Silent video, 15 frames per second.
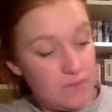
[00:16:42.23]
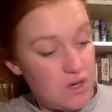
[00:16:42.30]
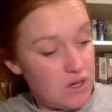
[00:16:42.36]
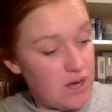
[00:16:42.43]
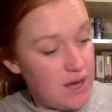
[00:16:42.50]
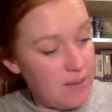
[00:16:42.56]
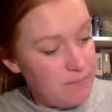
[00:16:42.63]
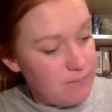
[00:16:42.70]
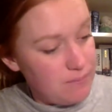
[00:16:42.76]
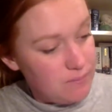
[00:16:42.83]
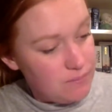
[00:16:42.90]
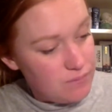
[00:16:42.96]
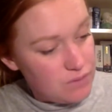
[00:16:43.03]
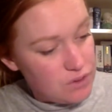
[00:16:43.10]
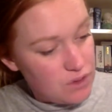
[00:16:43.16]
Okay?
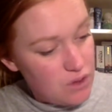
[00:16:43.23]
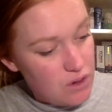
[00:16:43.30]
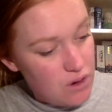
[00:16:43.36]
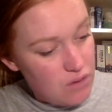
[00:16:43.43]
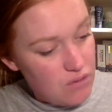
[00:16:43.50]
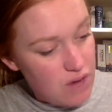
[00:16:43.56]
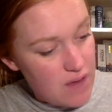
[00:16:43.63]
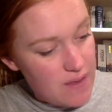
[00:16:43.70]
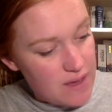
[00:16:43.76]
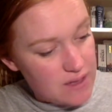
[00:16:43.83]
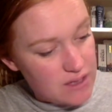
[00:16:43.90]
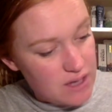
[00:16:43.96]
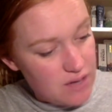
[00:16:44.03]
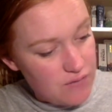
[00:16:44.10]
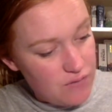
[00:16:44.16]
So I'll write that down